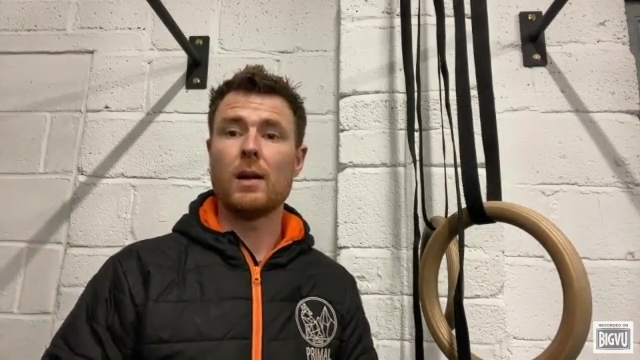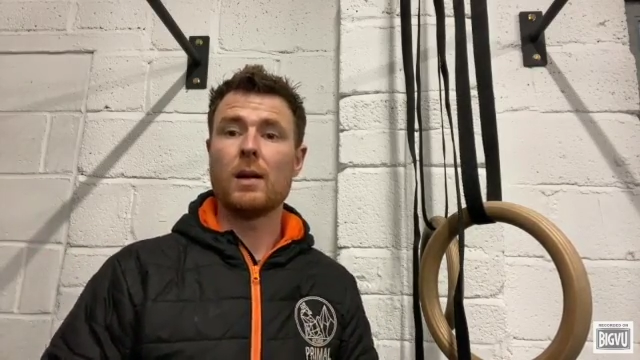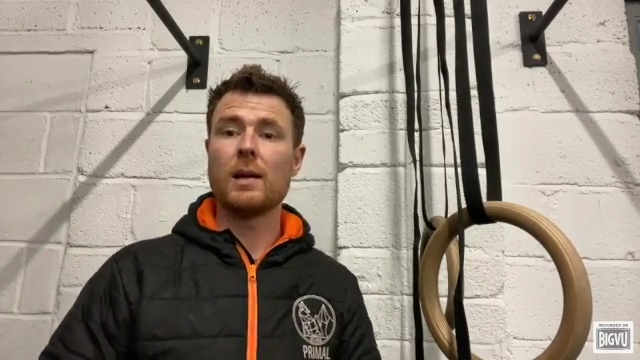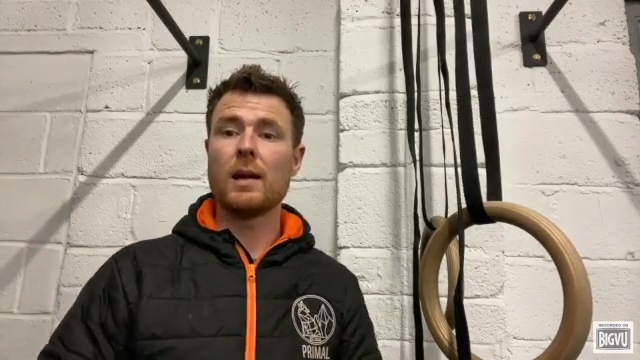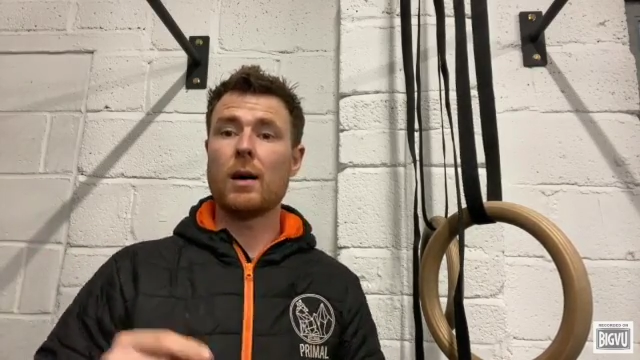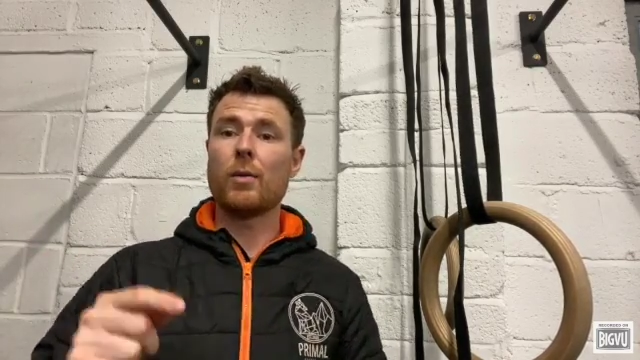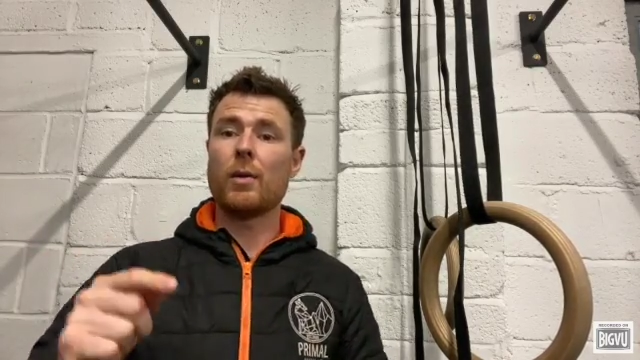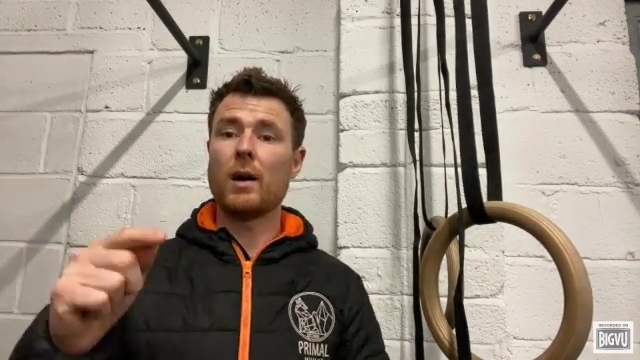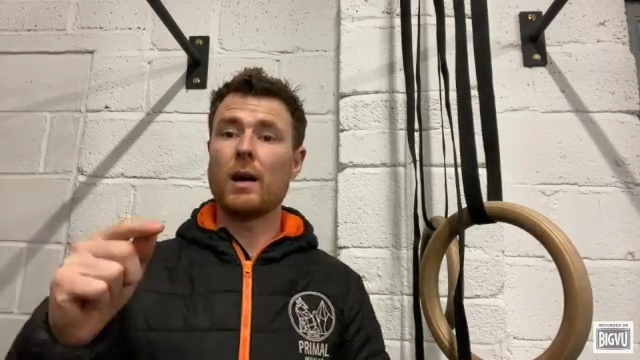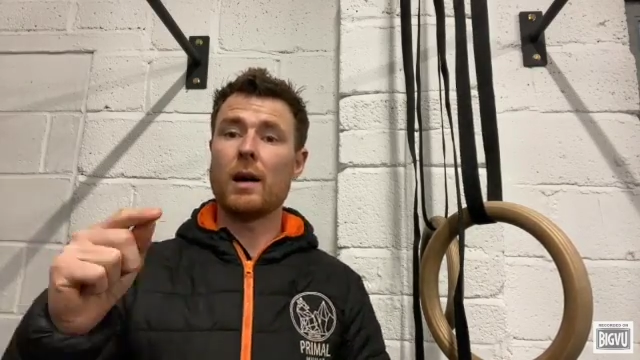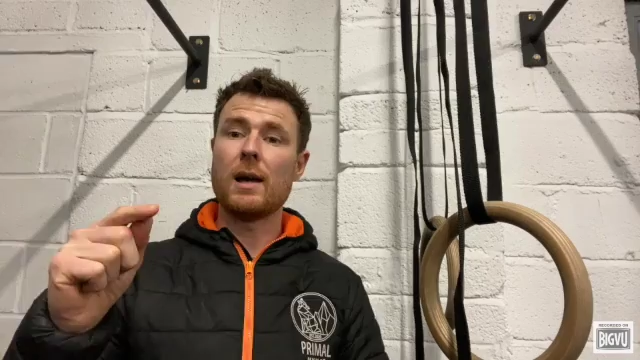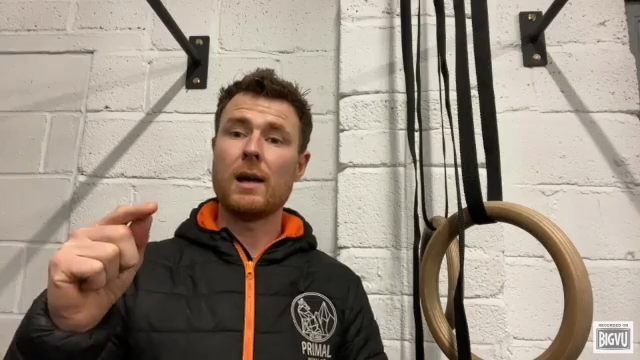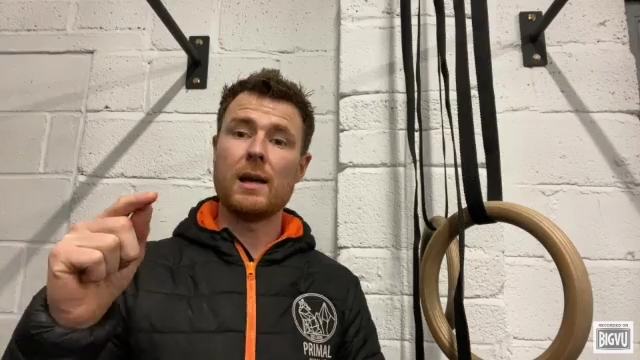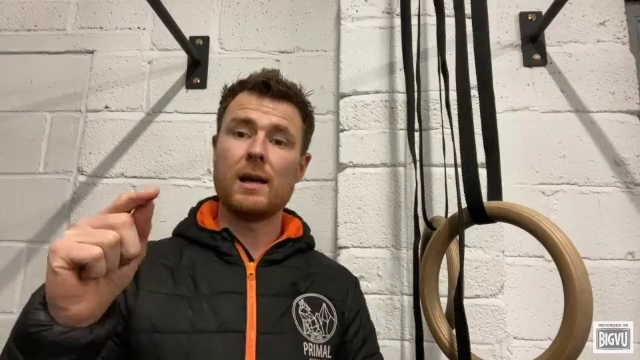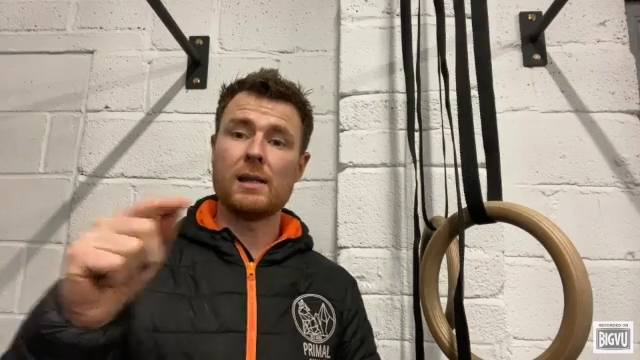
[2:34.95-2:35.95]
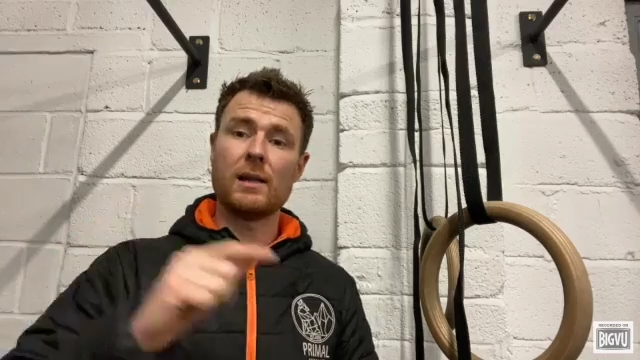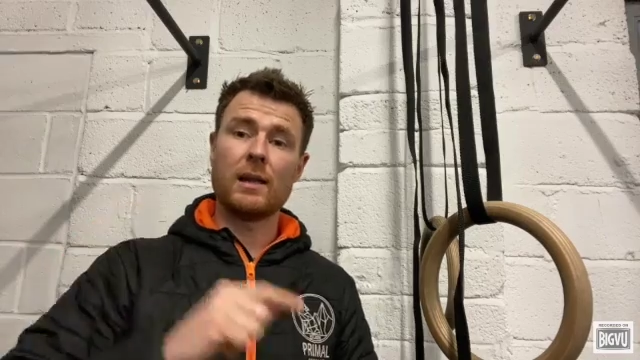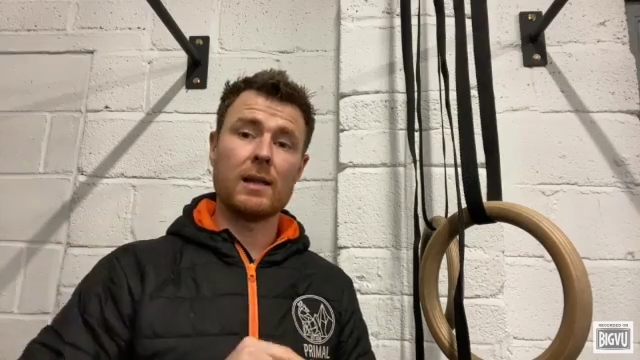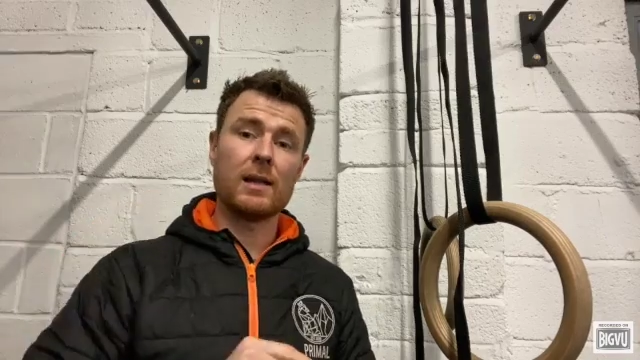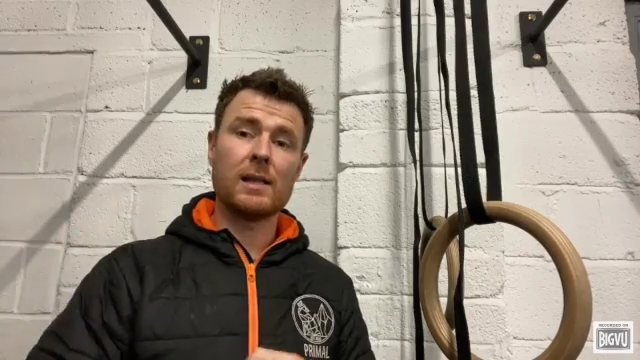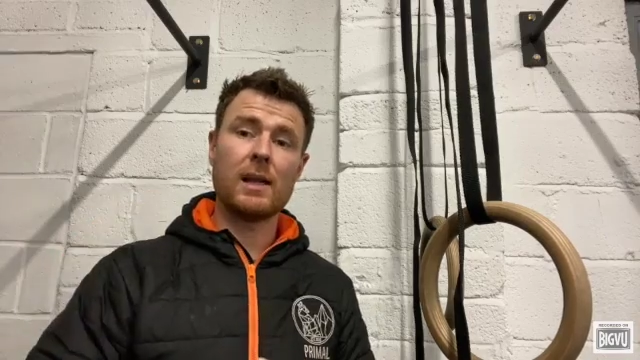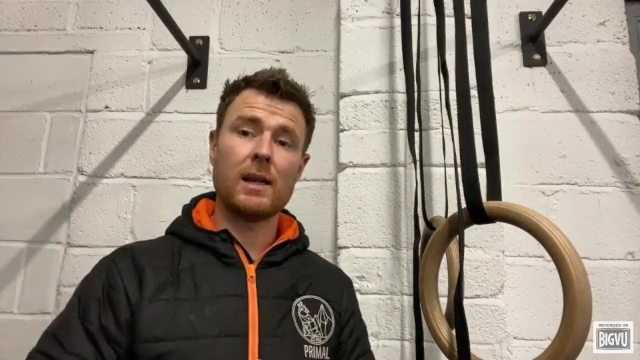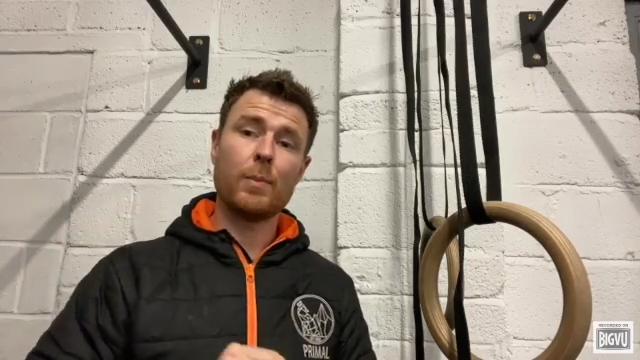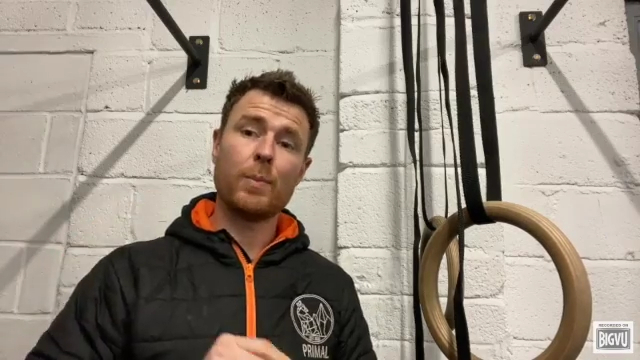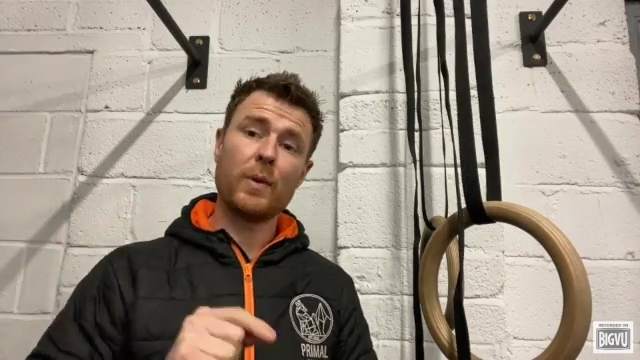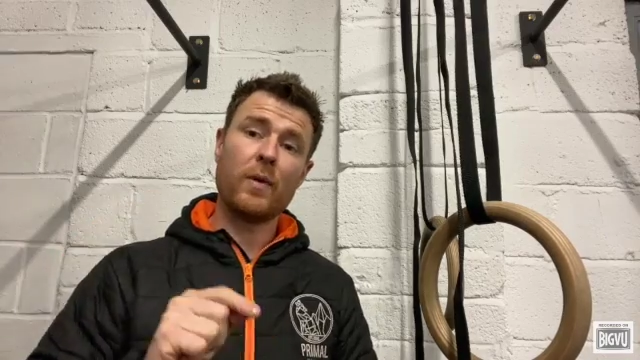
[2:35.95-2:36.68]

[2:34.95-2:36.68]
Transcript: Now, here's another tip.